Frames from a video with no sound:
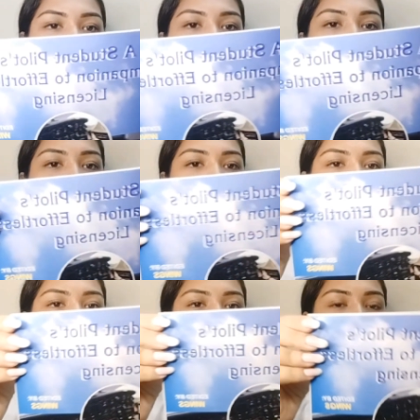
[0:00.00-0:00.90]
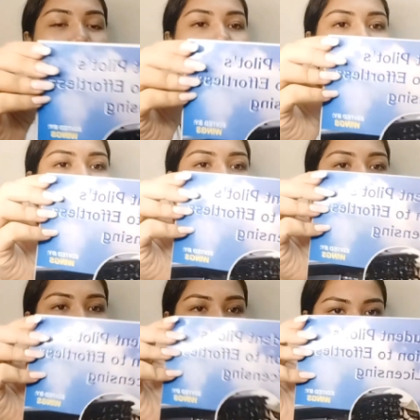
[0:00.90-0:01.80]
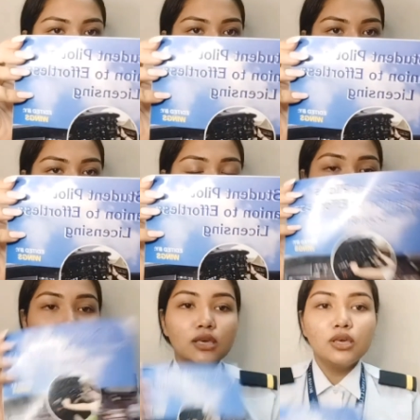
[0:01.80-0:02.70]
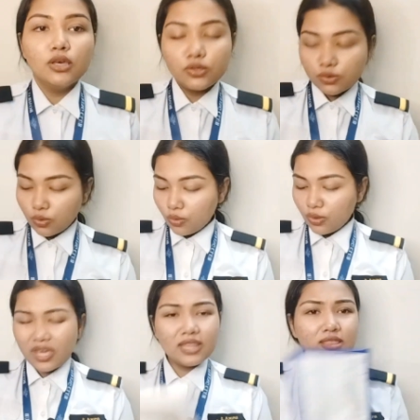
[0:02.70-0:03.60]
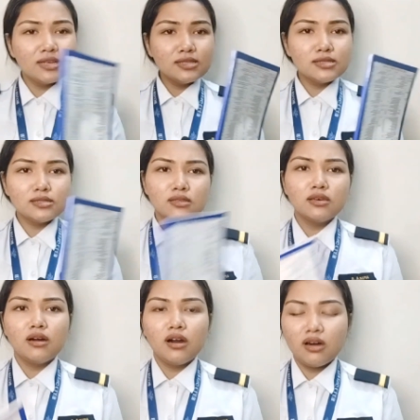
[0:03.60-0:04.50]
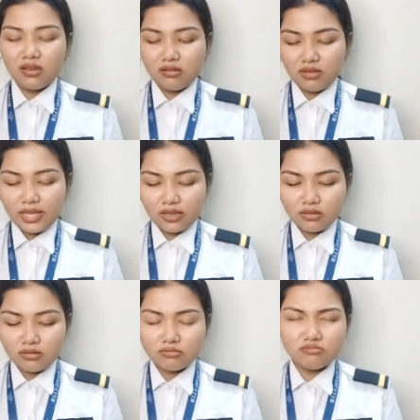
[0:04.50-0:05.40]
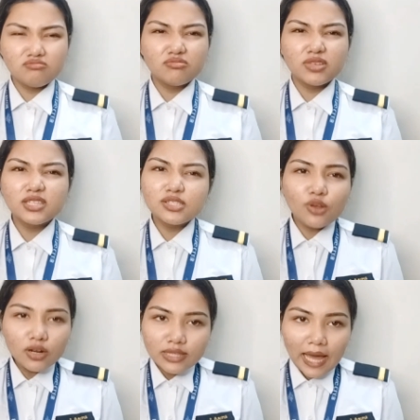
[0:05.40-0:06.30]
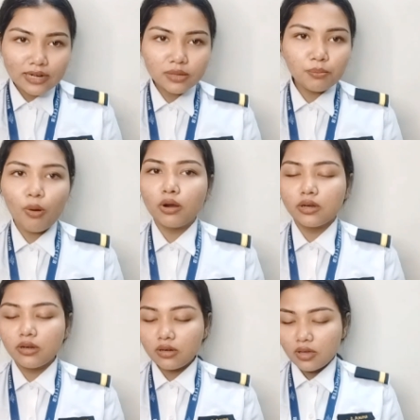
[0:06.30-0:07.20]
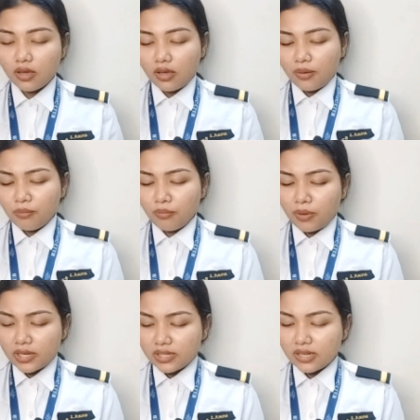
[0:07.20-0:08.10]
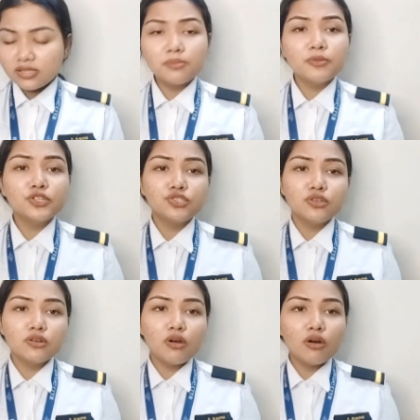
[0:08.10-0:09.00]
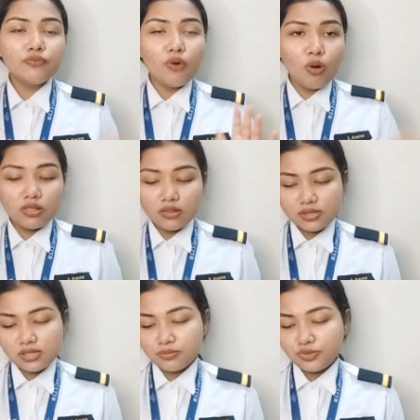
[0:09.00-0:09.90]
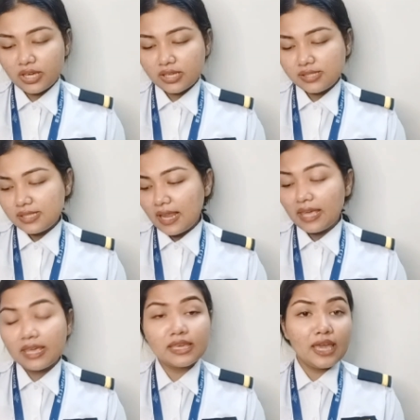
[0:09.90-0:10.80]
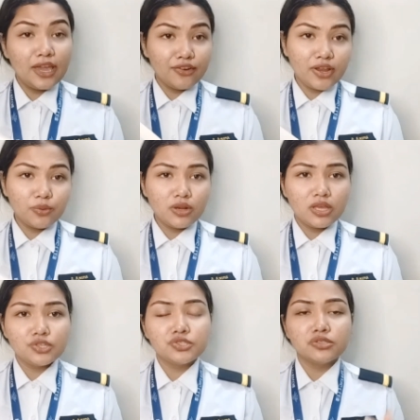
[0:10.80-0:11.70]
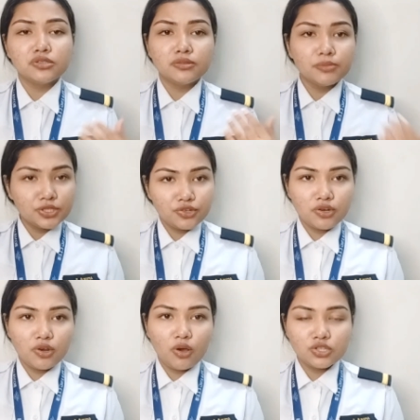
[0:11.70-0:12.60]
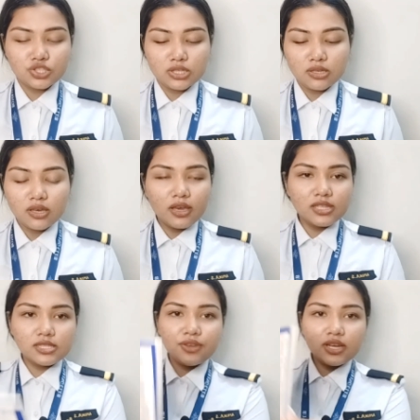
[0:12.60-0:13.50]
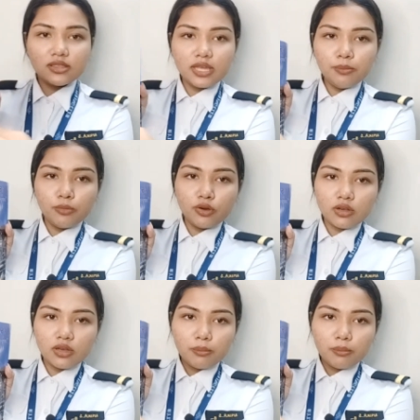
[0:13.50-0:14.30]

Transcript: the book which we got from the Sterlings. So in this, uh, like it's not that important but it's a mixture of all the subjects like air regulation, meteorology. It's a very thin book,